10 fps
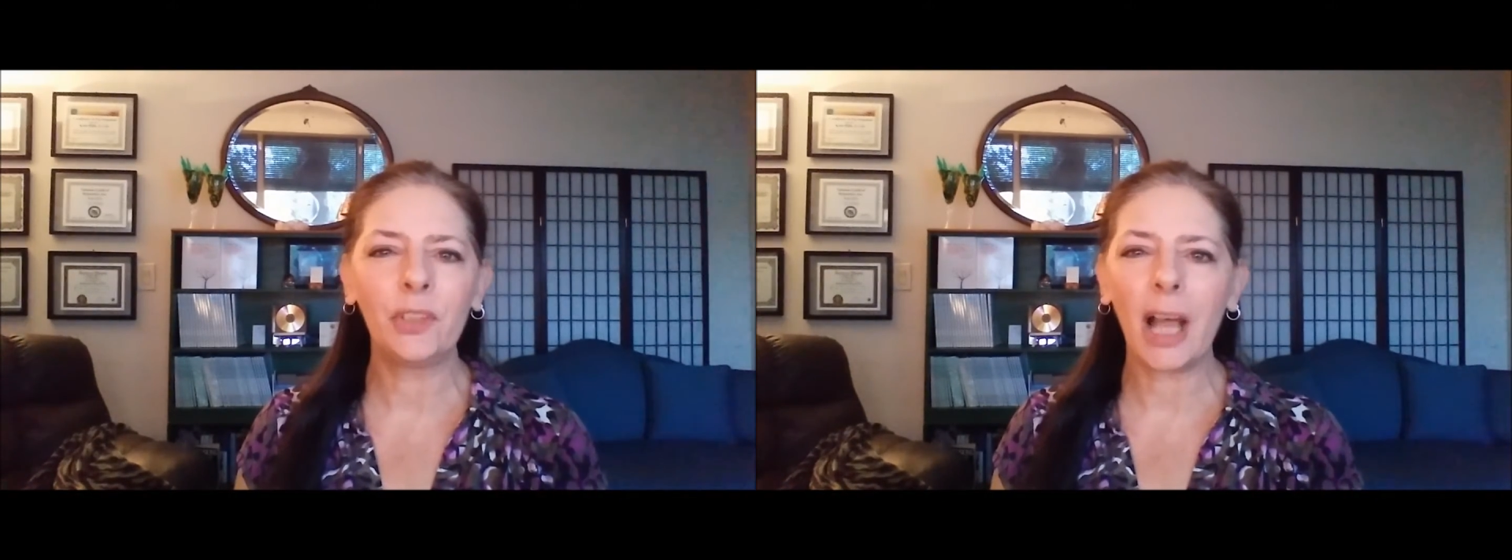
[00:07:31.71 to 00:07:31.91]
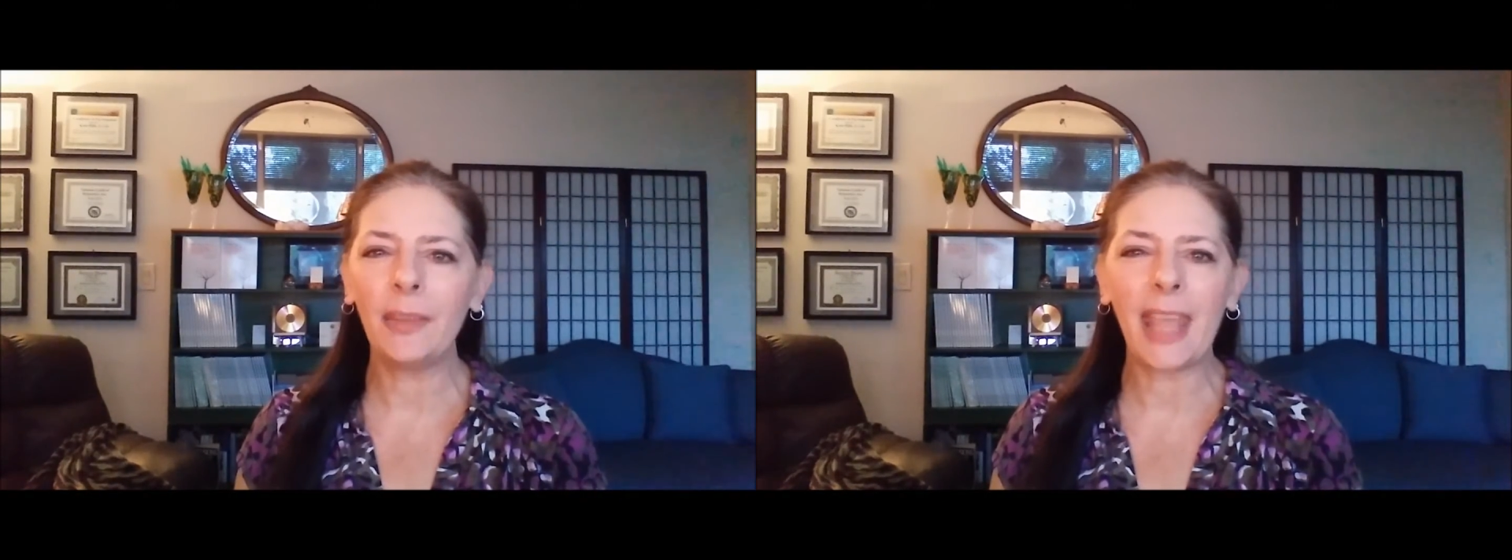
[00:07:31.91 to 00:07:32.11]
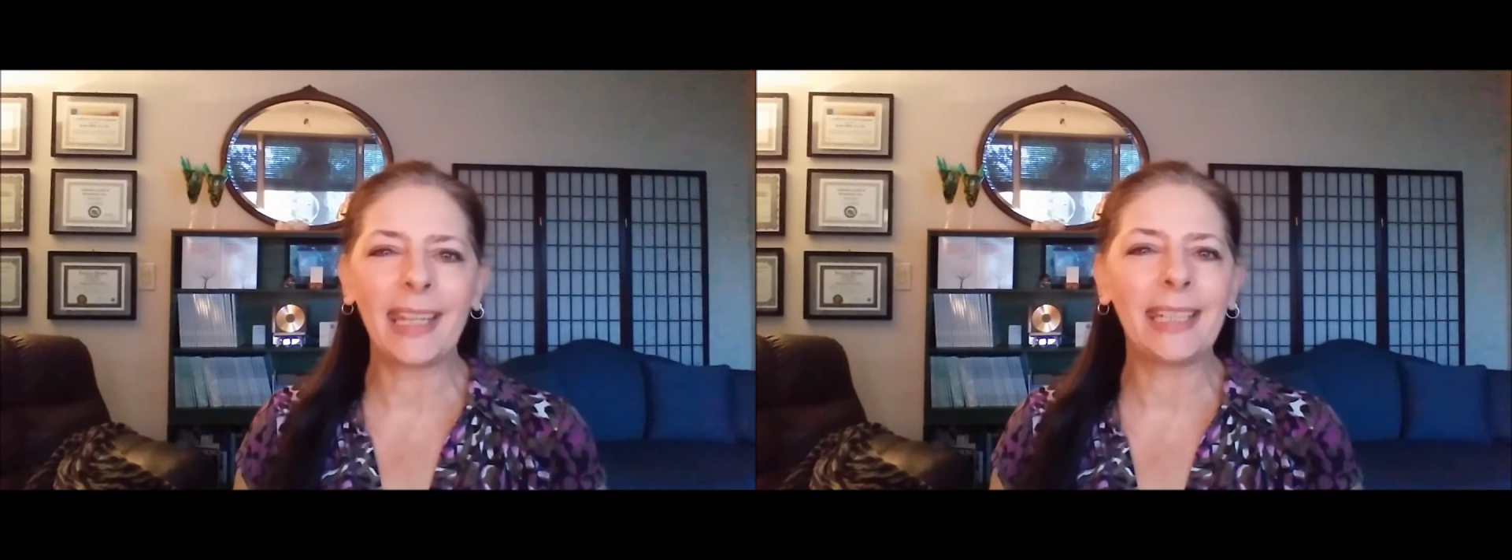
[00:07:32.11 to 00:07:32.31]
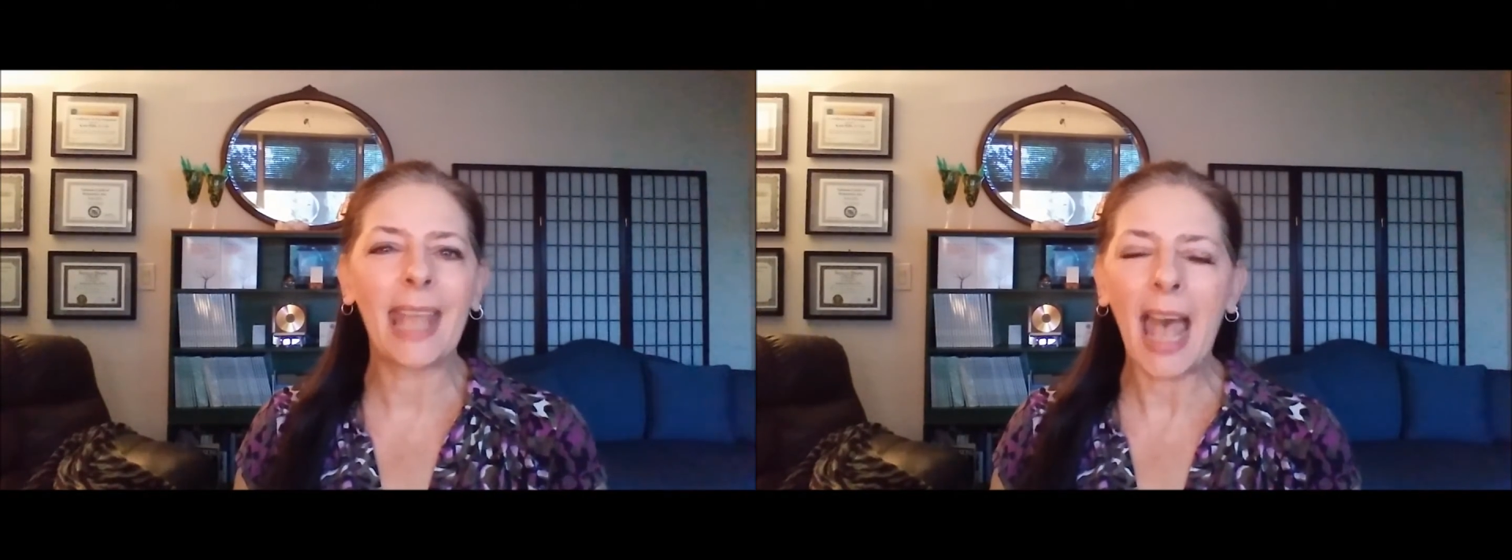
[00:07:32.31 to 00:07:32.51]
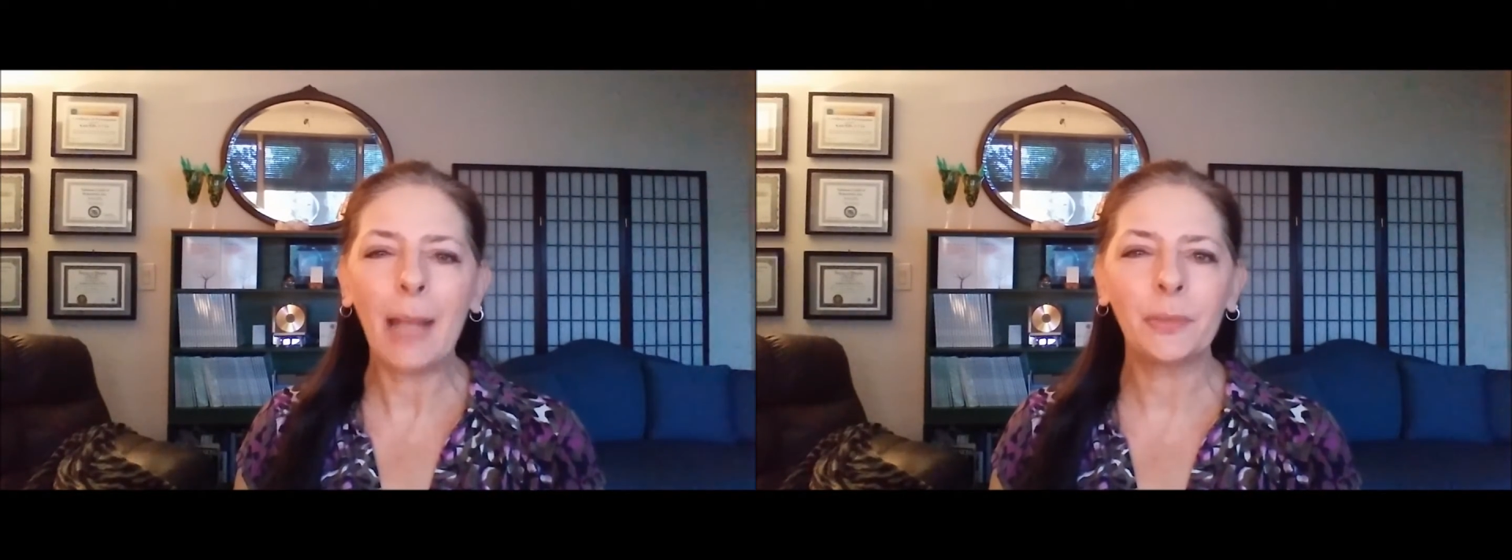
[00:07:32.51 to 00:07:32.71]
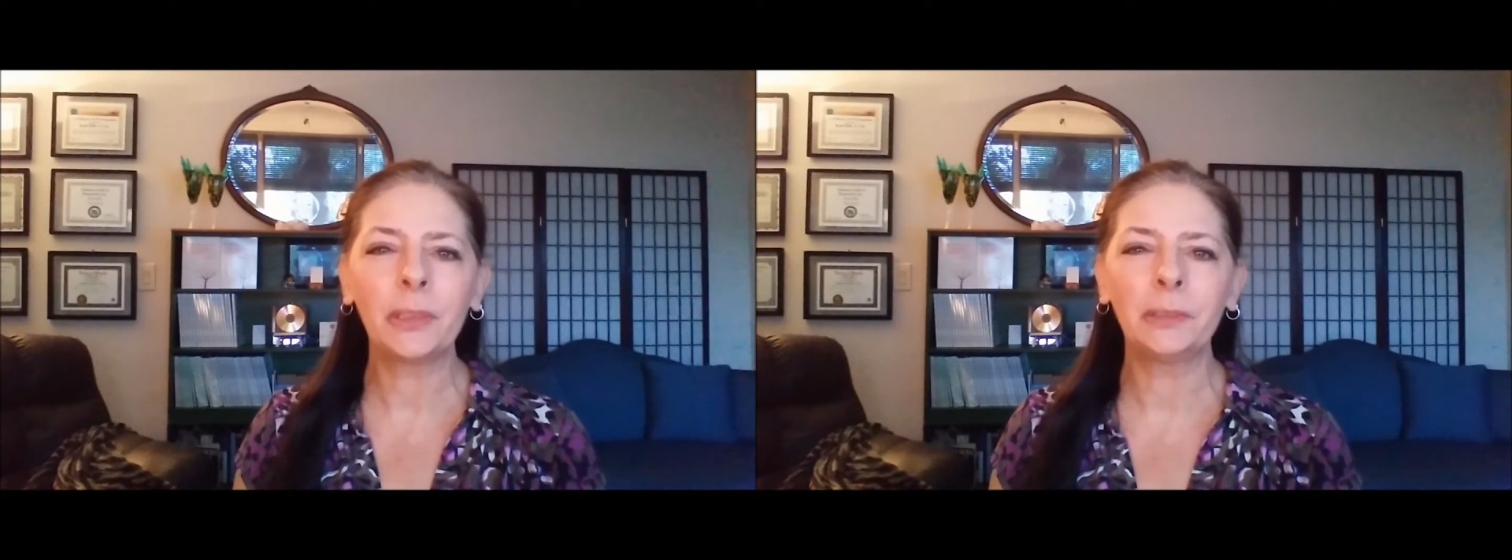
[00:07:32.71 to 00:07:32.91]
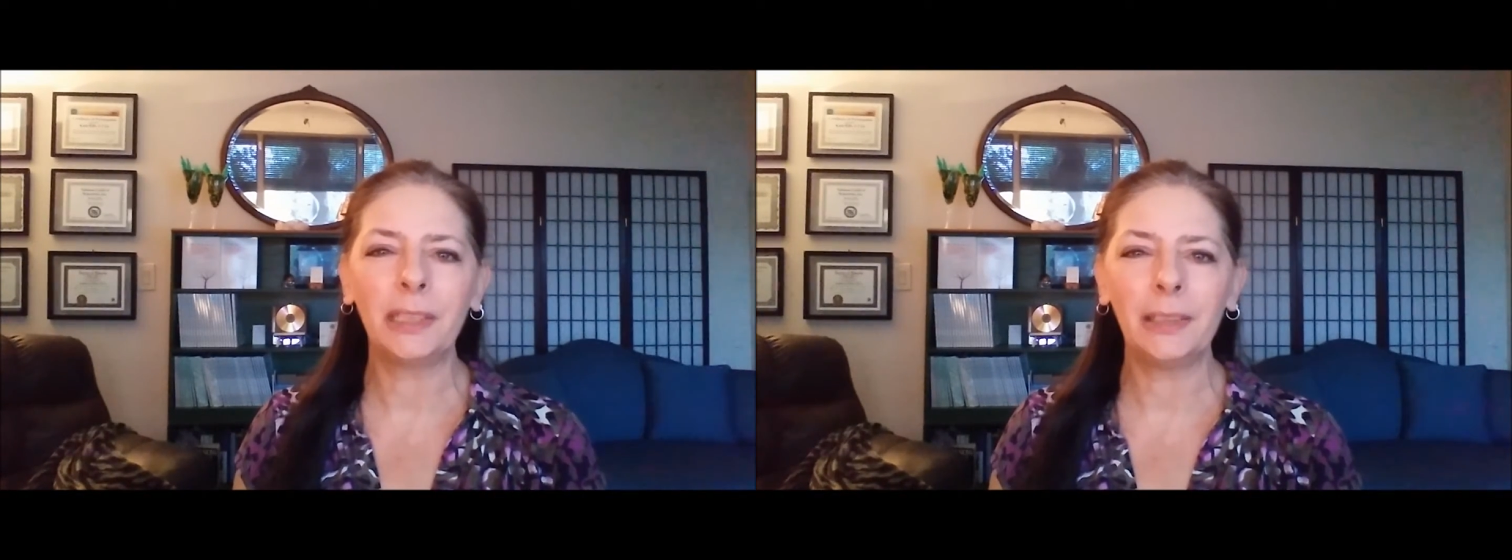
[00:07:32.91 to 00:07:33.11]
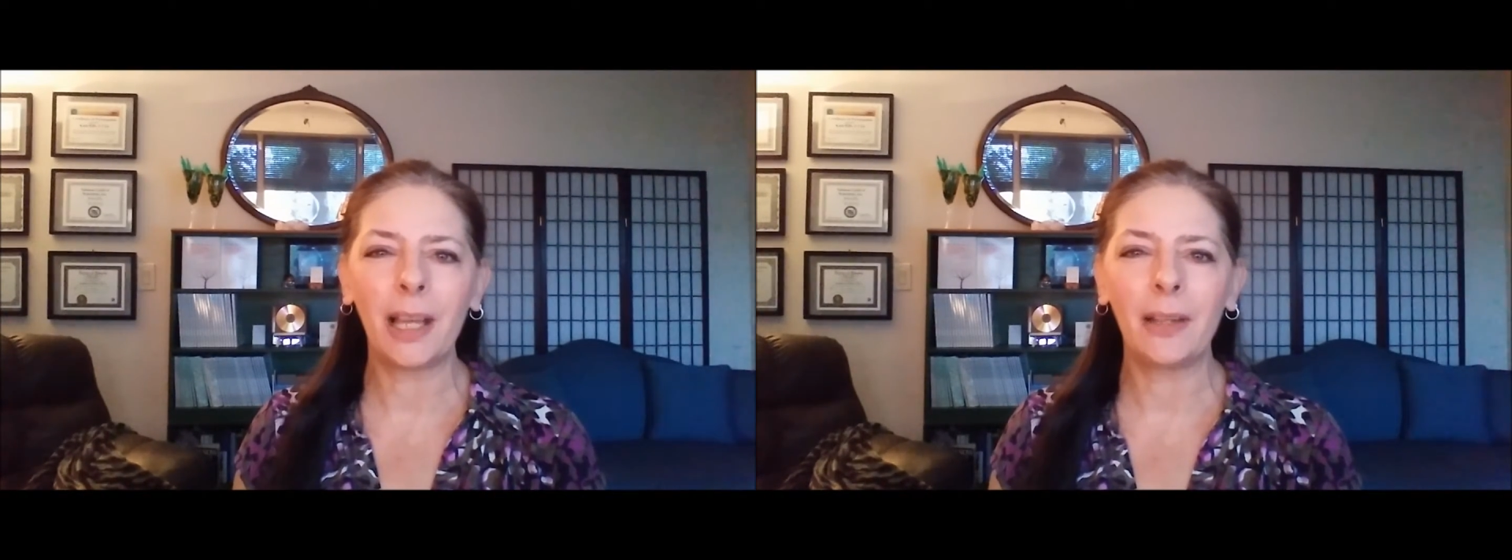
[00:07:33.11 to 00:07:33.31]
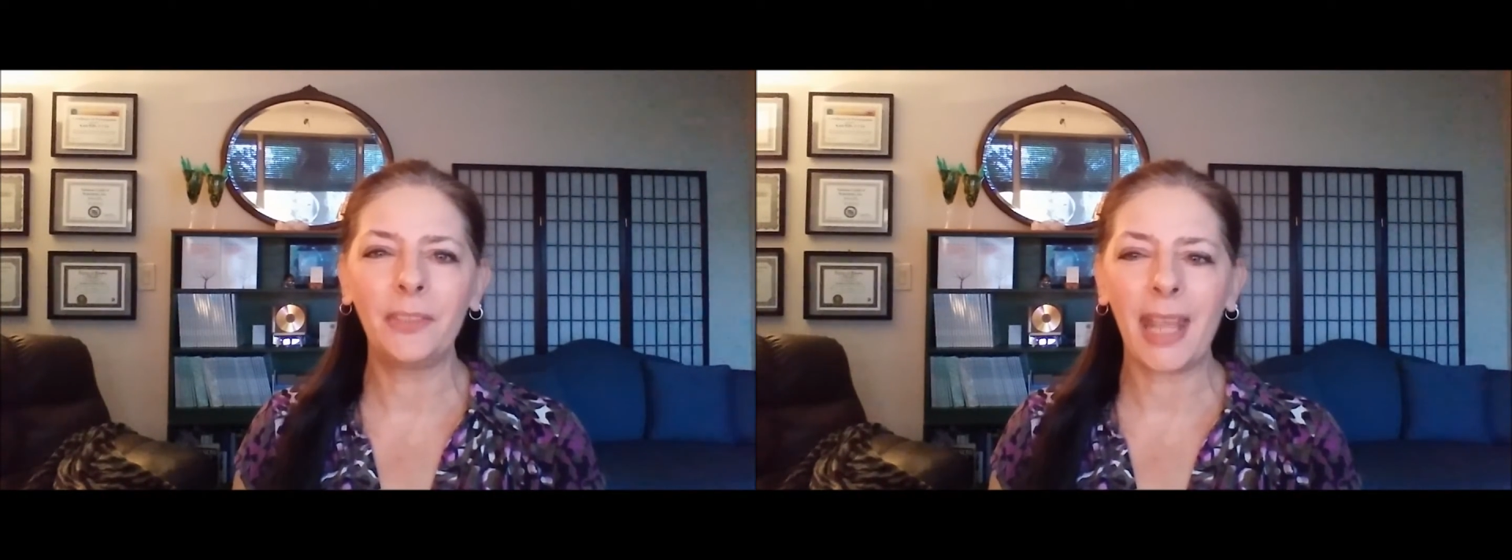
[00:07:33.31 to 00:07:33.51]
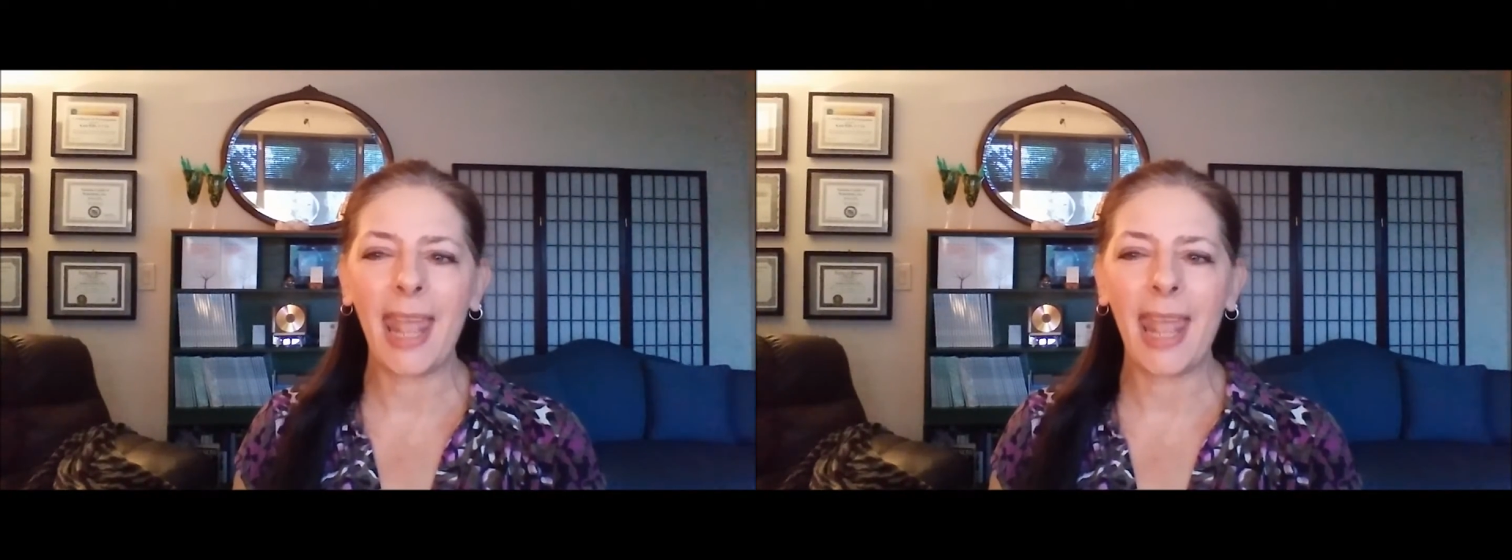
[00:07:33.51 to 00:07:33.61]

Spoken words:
job that he absolutely loved,